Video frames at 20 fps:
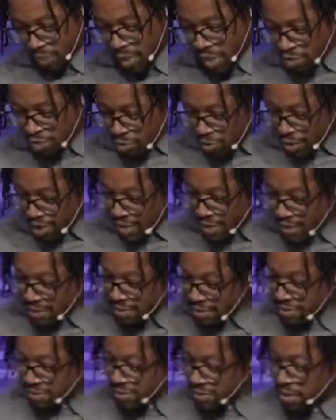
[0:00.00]
So
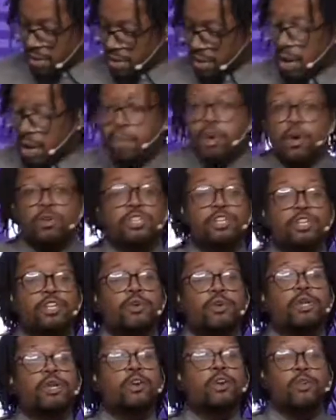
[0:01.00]
these
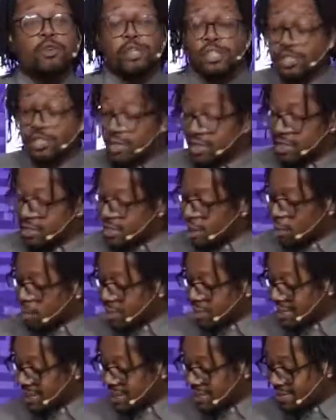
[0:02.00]
persecuted Christians, they were
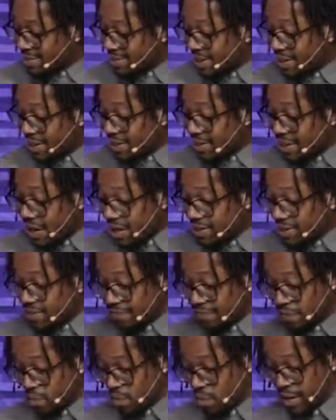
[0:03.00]
tested in a lot of
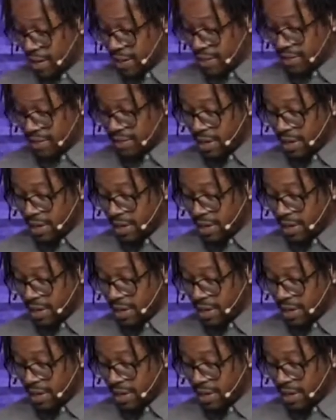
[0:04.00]
different ways.